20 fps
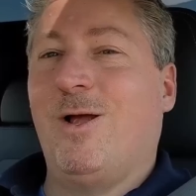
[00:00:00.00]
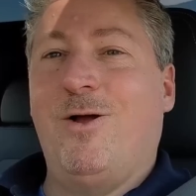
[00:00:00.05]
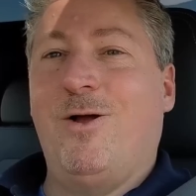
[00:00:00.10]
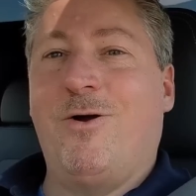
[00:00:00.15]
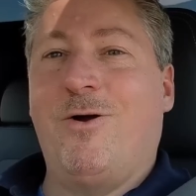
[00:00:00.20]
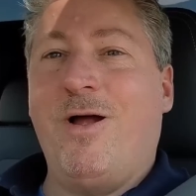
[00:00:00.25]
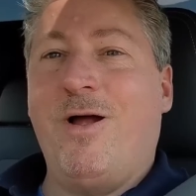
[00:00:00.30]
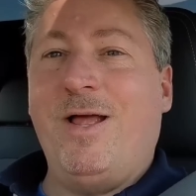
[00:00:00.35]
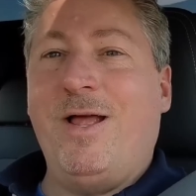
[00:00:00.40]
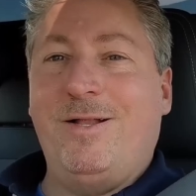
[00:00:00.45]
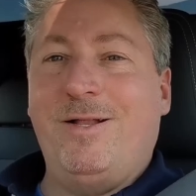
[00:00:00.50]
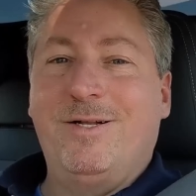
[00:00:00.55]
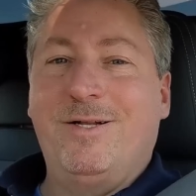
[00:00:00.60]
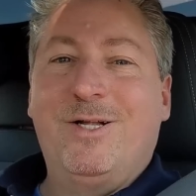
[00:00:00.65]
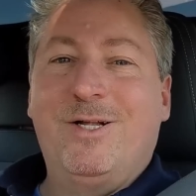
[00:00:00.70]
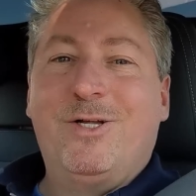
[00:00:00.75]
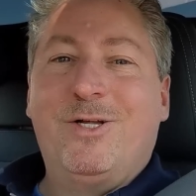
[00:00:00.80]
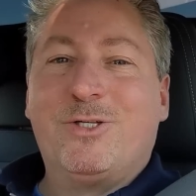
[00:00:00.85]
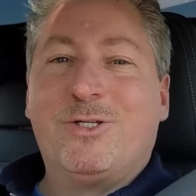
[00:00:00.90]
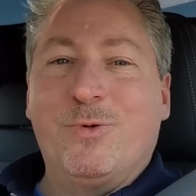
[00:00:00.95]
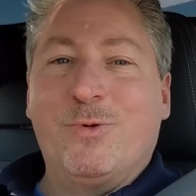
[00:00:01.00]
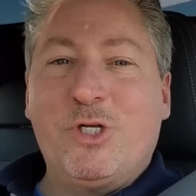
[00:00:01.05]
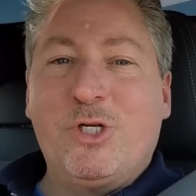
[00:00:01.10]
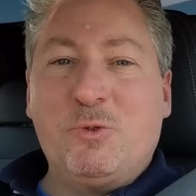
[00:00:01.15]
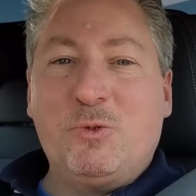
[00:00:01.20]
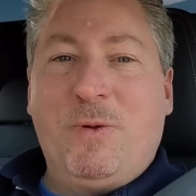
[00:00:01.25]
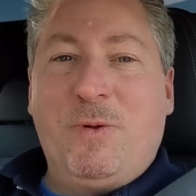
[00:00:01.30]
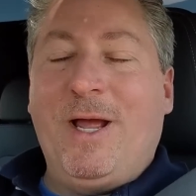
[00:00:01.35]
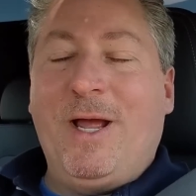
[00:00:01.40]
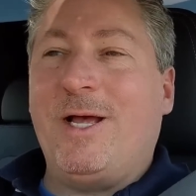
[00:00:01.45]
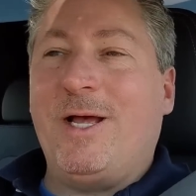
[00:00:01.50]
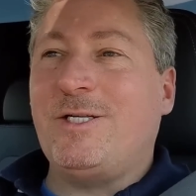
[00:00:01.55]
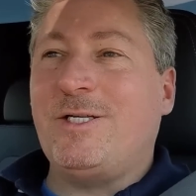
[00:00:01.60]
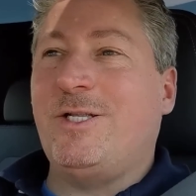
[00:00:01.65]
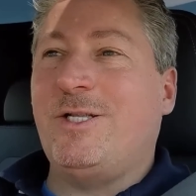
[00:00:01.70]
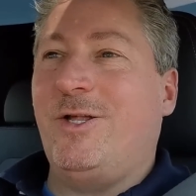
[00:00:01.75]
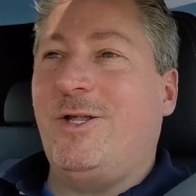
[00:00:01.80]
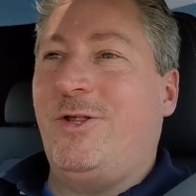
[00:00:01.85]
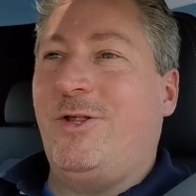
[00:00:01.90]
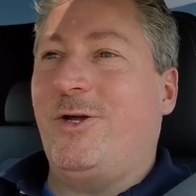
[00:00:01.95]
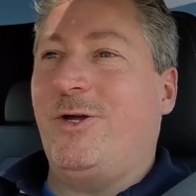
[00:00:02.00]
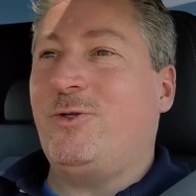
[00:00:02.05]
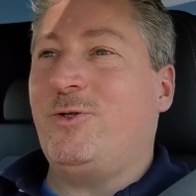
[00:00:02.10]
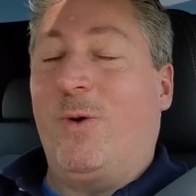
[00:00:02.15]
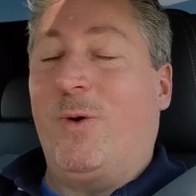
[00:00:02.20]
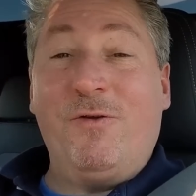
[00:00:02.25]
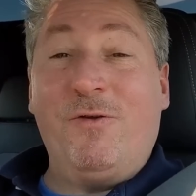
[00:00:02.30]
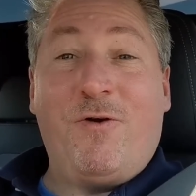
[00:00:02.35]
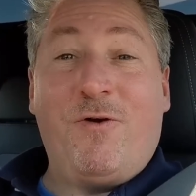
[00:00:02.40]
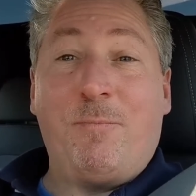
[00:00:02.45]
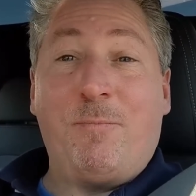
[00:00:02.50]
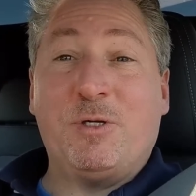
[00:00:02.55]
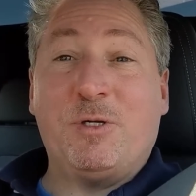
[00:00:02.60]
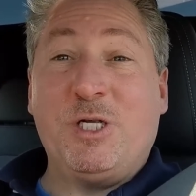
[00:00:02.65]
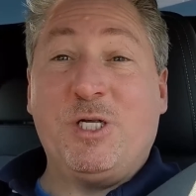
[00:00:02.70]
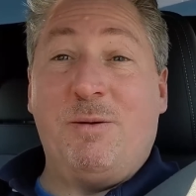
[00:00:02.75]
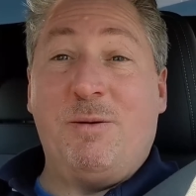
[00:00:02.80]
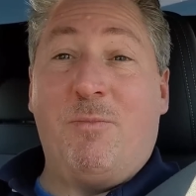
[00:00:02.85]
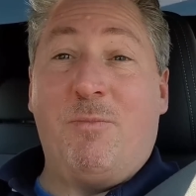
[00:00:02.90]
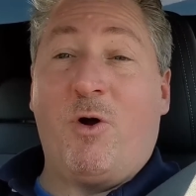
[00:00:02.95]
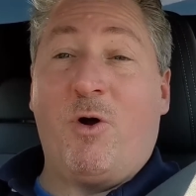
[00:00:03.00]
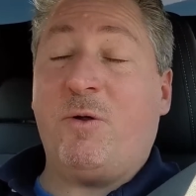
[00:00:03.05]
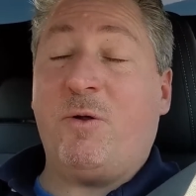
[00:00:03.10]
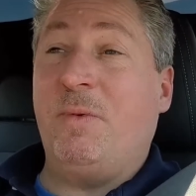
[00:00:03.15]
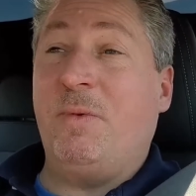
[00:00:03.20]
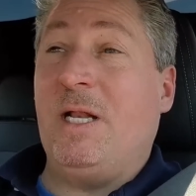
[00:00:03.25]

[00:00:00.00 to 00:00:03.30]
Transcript: All right, so we just passed the 25% mark,